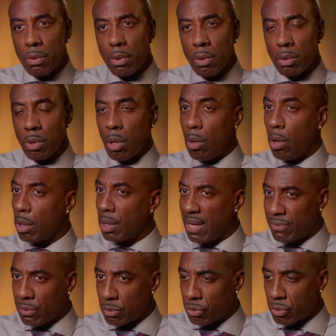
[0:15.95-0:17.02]
on all
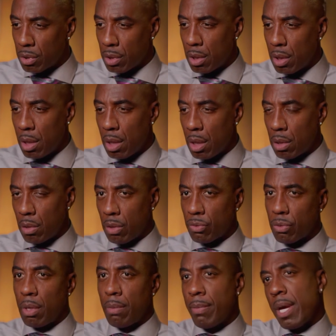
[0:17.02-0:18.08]
levels, and
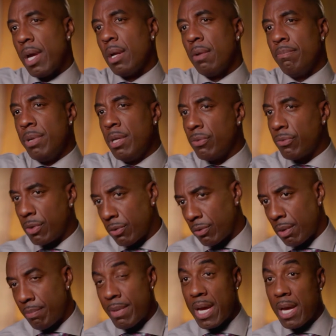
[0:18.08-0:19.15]
also a man of business,
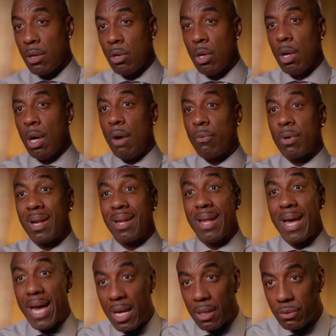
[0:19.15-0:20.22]
a man of
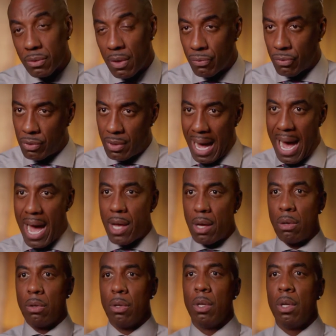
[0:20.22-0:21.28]
class, of
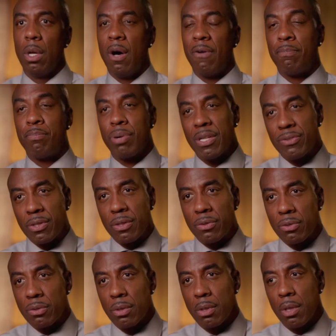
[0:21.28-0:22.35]
style, of
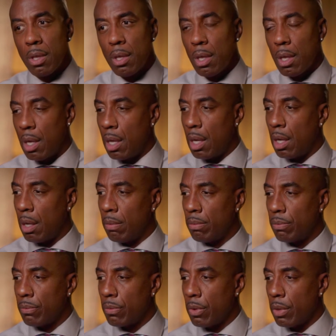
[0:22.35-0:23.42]
presence. Um,
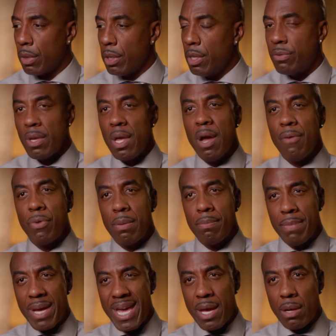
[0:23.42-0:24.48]
he's every
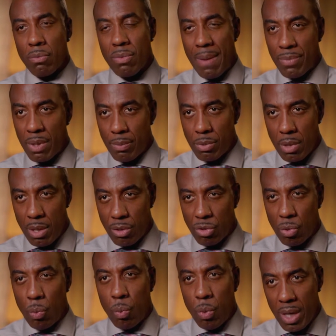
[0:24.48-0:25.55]
man wrapped into,
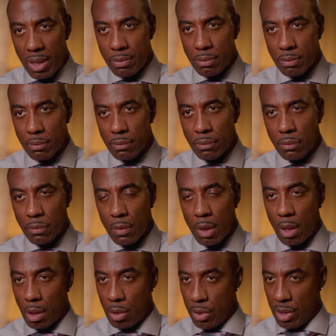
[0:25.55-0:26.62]
into one.
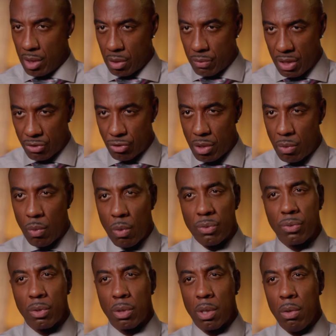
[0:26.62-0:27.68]
He can go any direction he
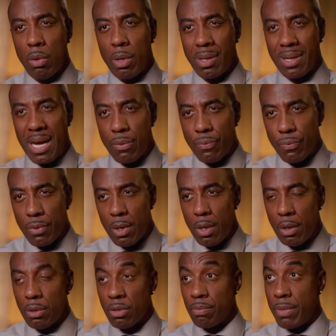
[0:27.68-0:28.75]
wants to go in life.
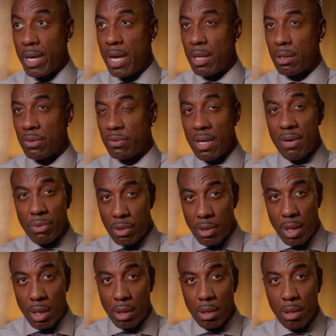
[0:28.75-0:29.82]
This man does
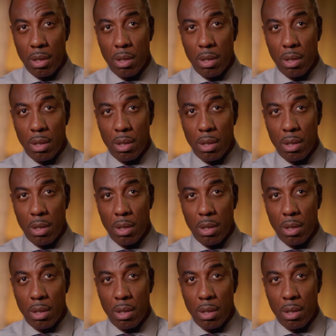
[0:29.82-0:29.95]
everything